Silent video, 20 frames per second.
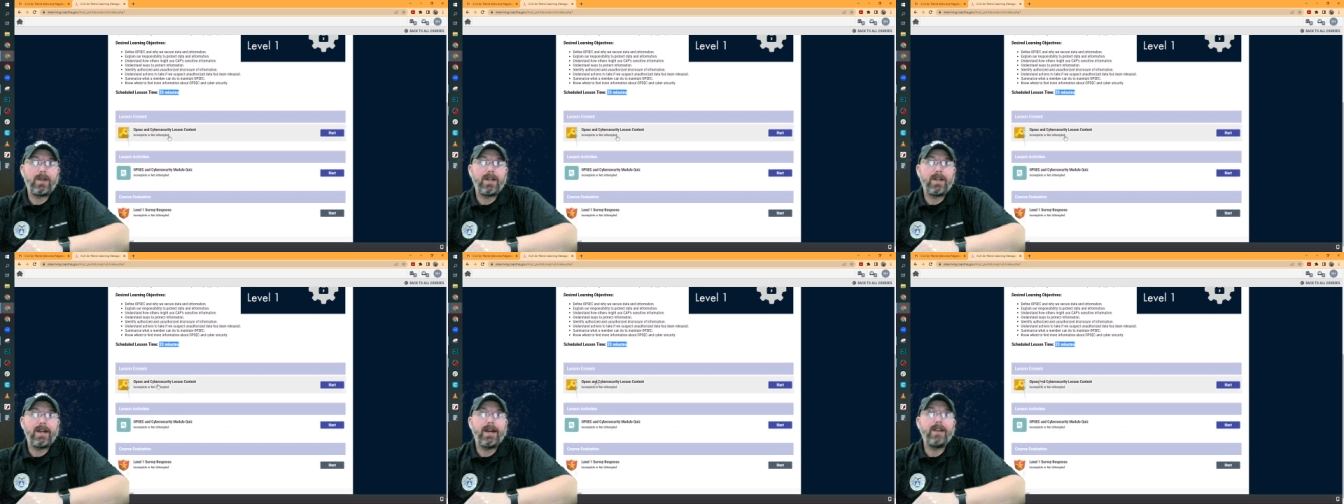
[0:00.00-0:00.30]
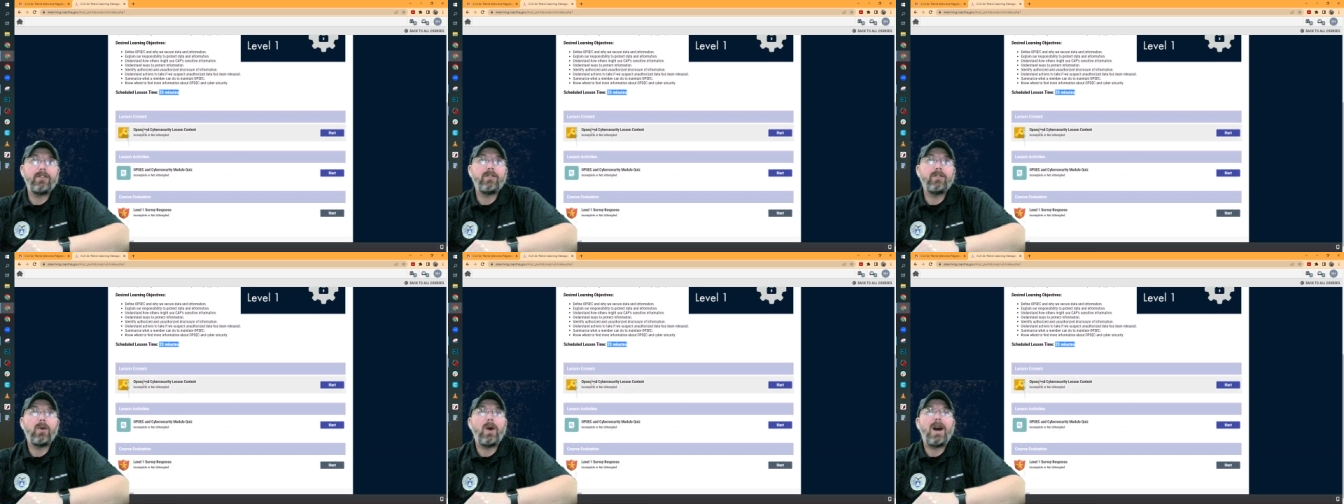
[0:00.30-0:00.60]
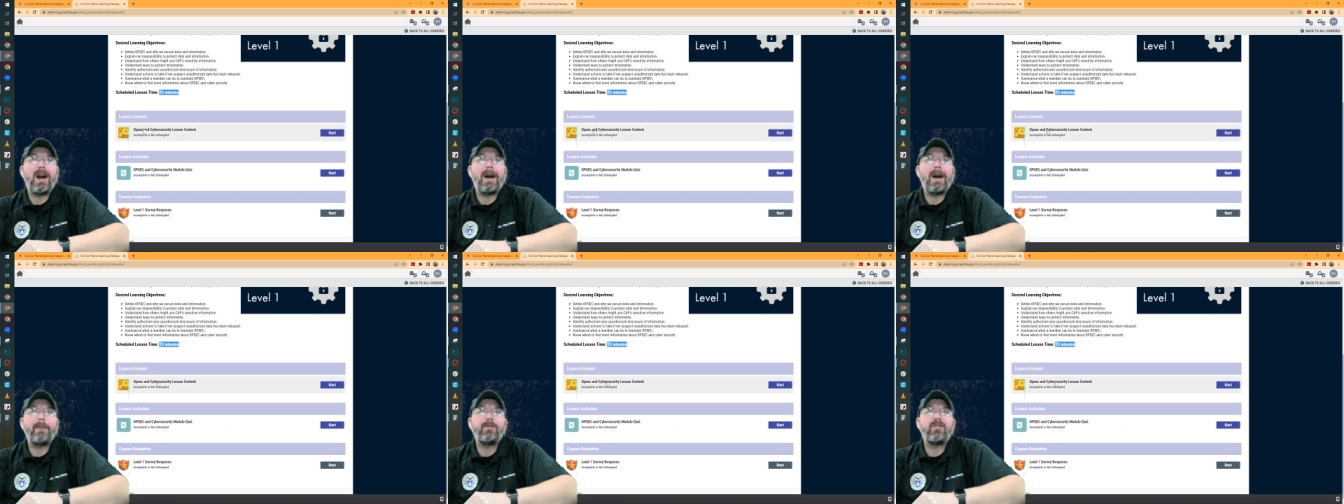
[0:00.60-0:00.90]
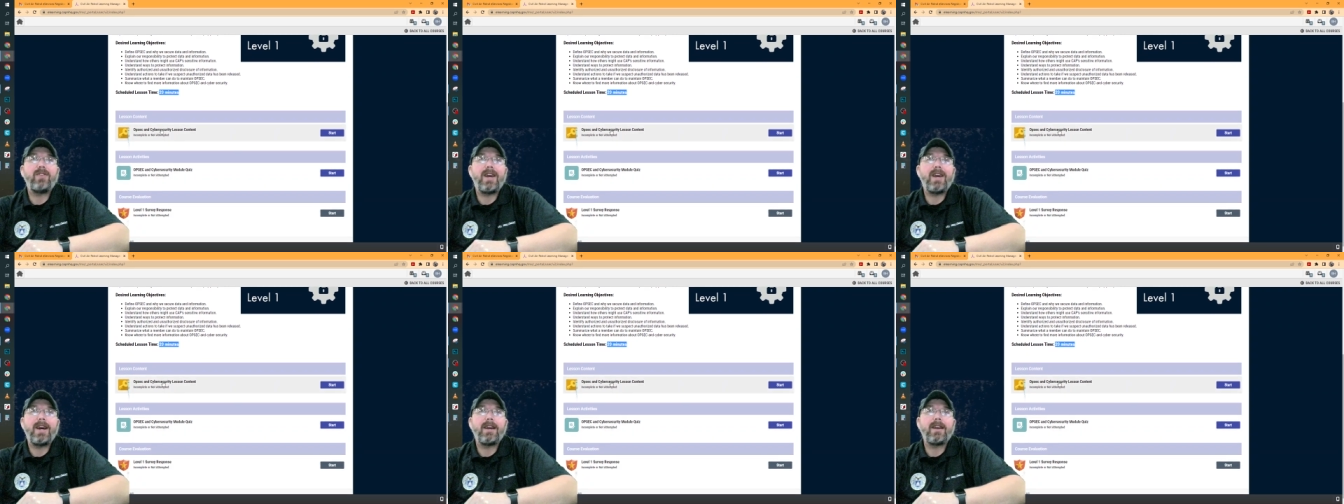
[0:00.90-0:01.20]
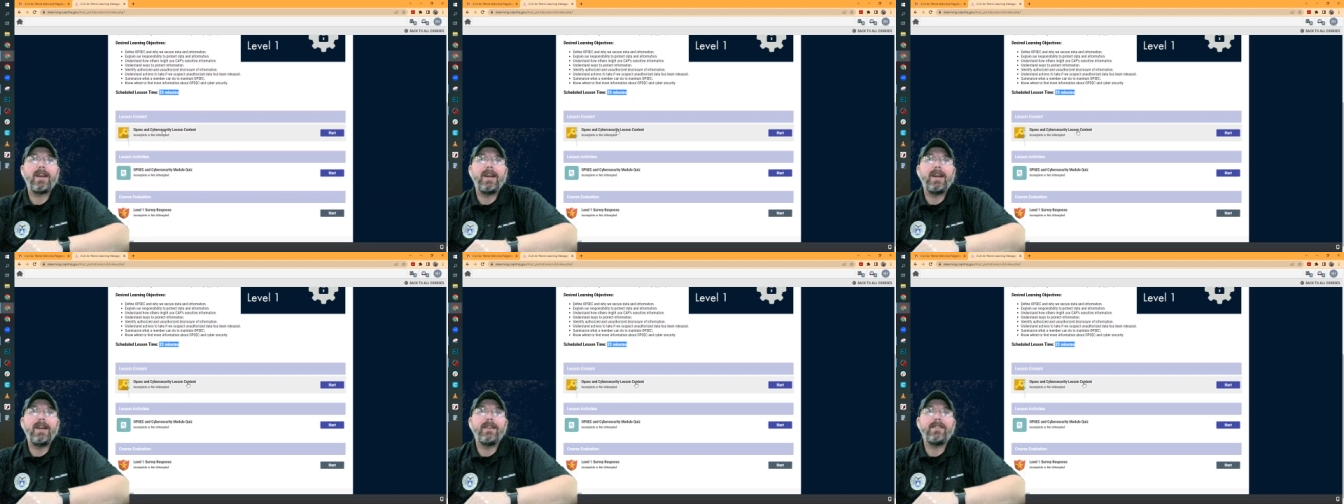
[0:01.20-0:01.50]
Okay, so
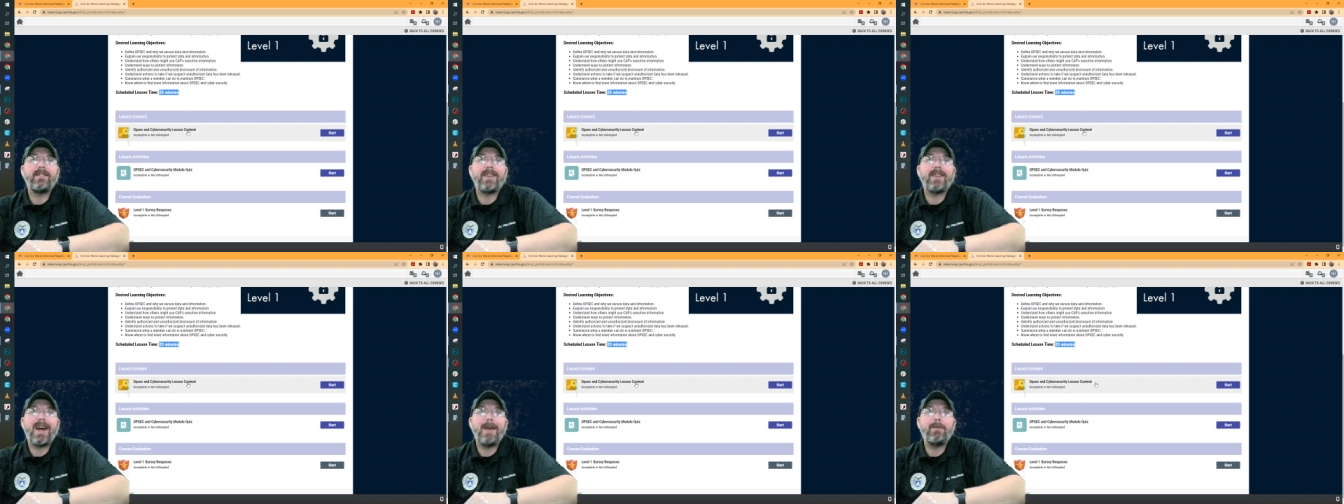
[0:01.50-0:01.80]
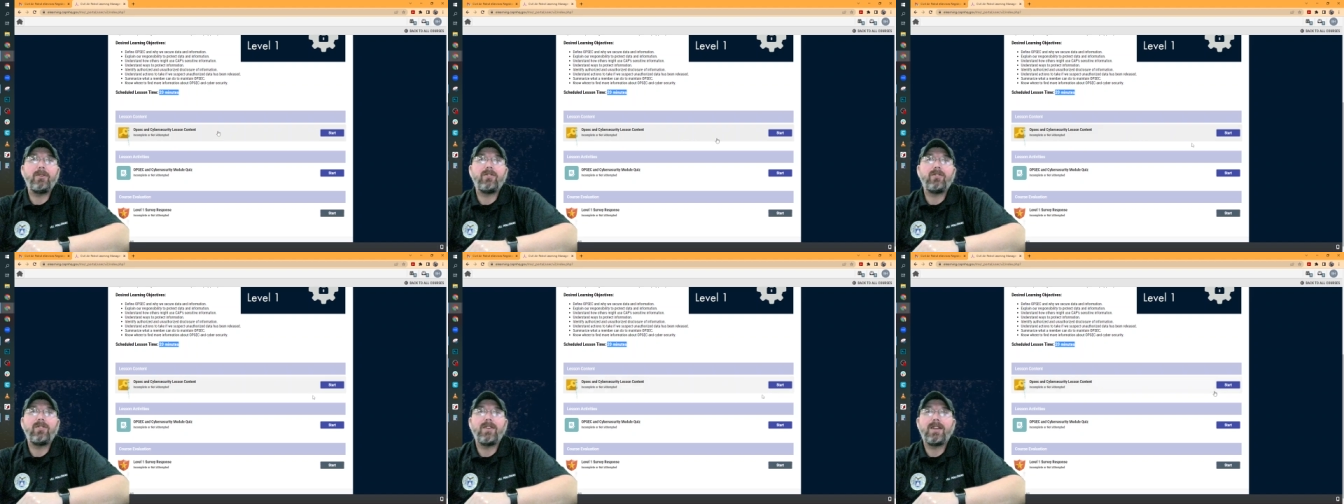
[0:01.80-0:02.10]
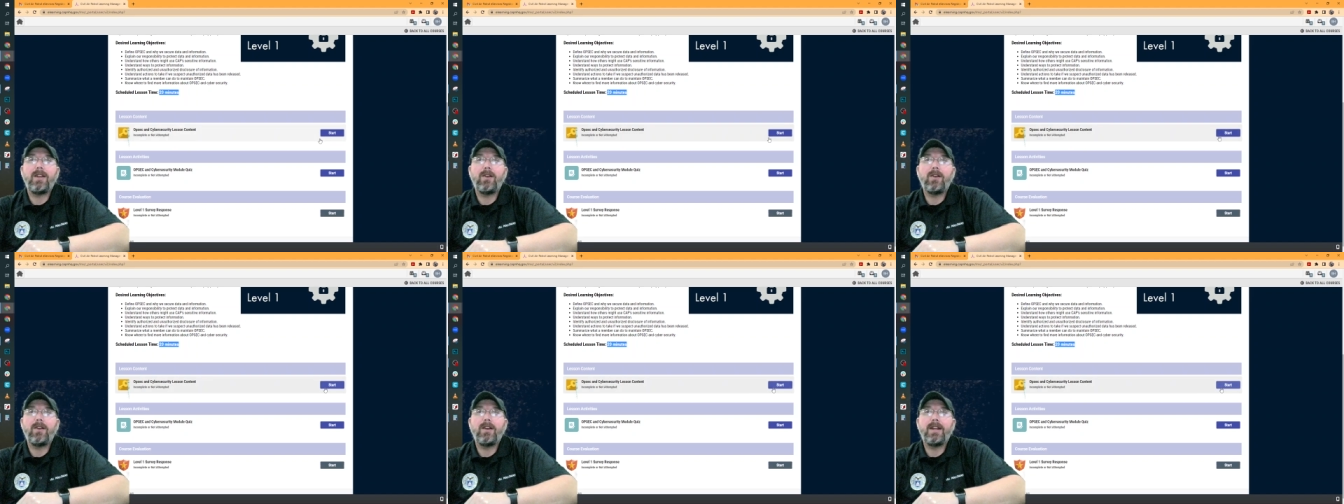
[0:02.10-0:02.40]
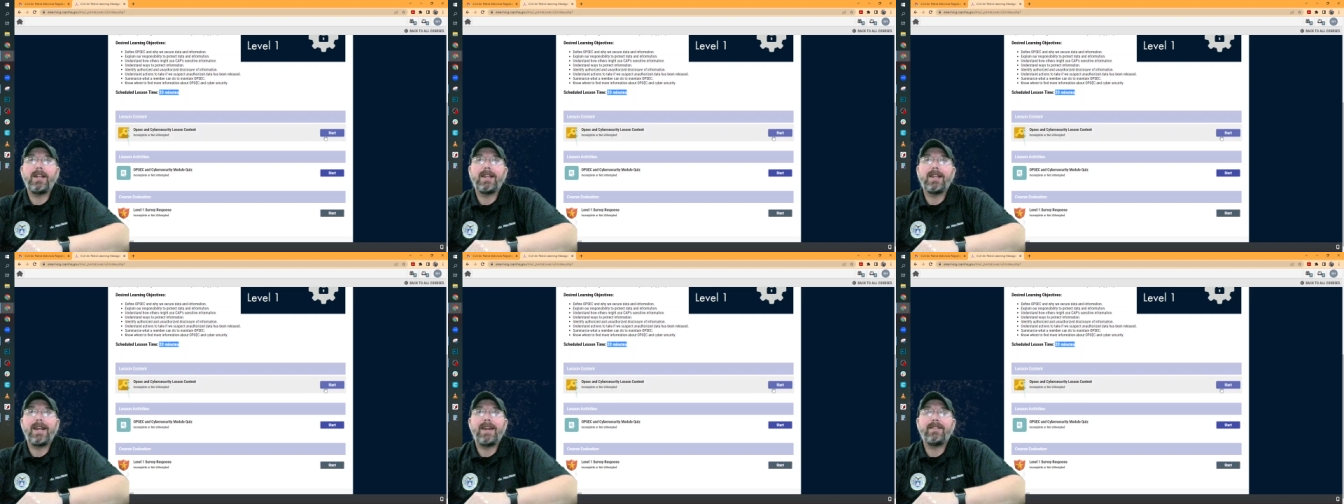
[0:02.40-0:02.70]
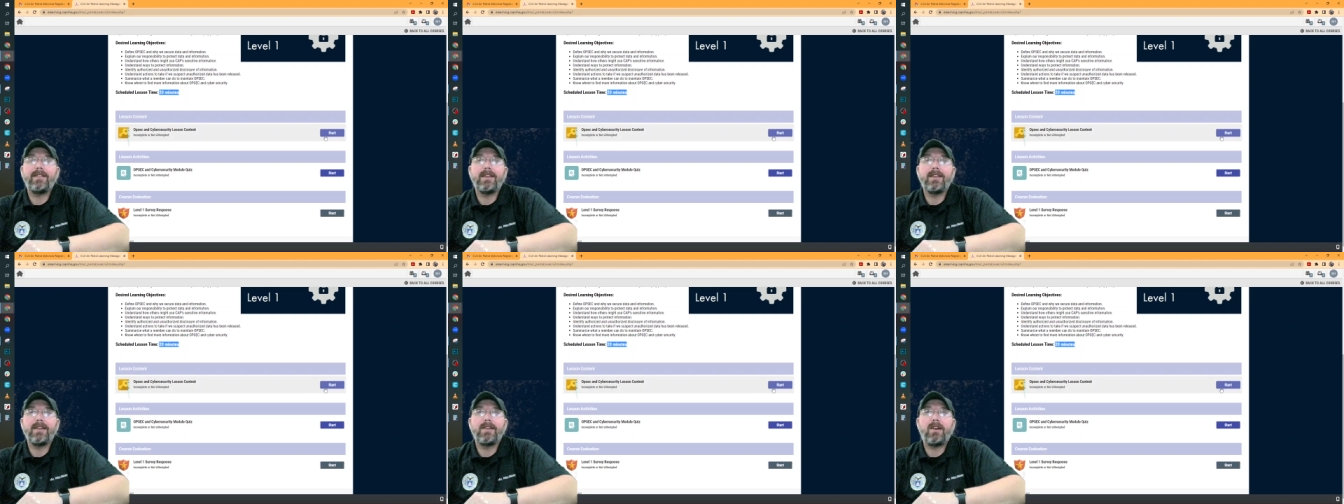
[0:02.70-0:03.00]
OPSEC and cybersecurity
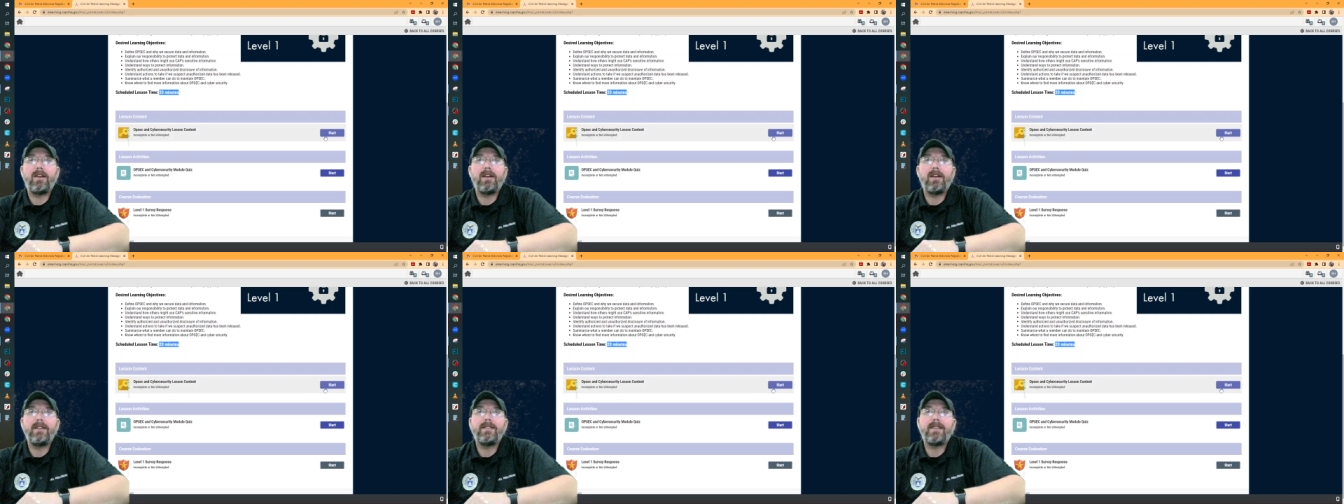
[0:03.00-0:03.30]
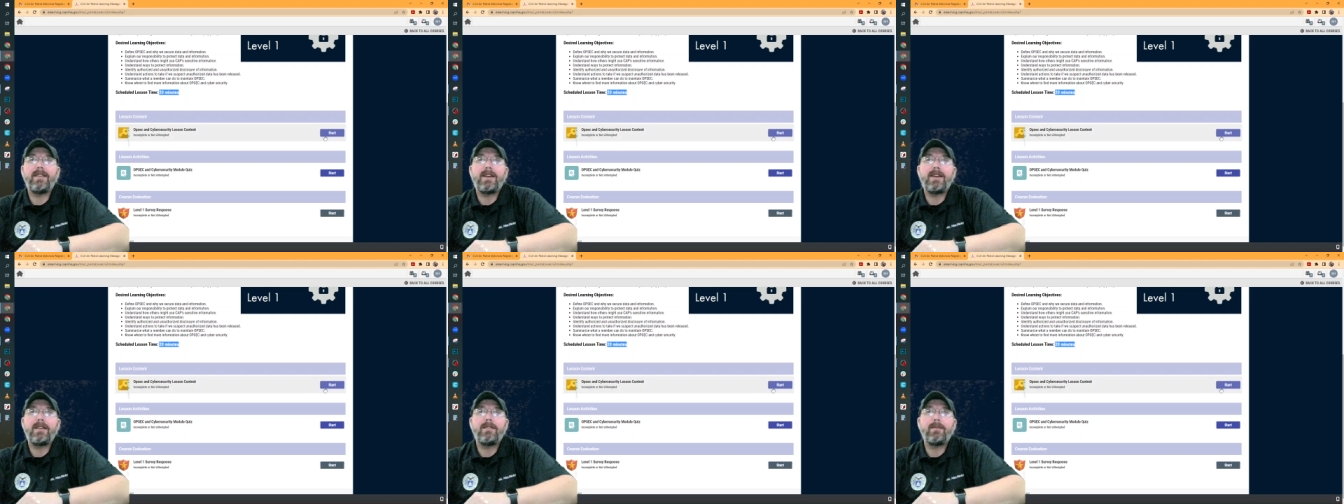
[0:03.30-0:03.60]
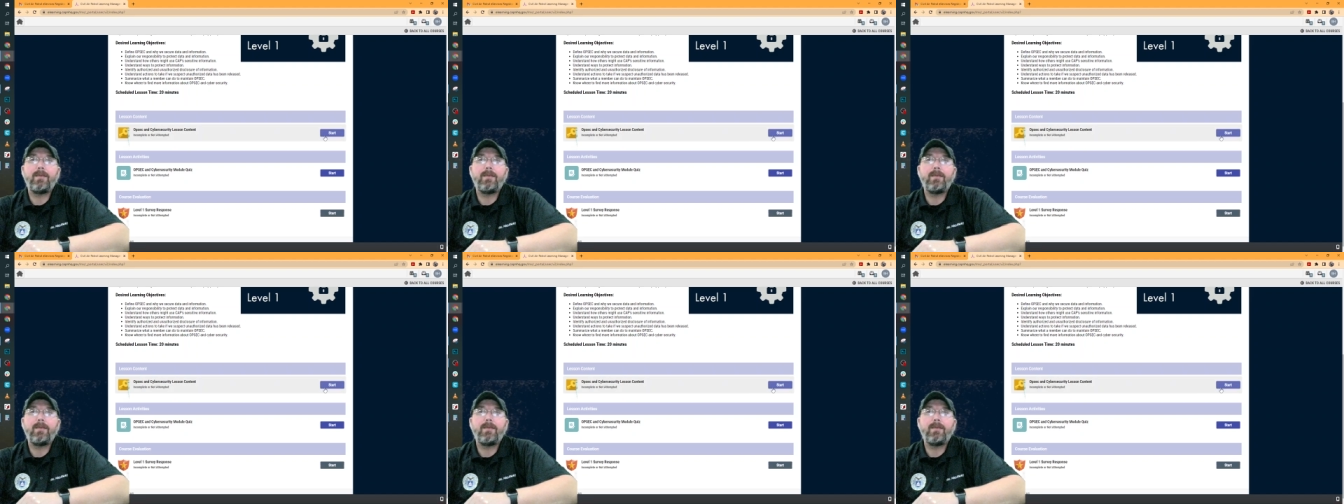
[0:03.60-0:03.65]
lesson content.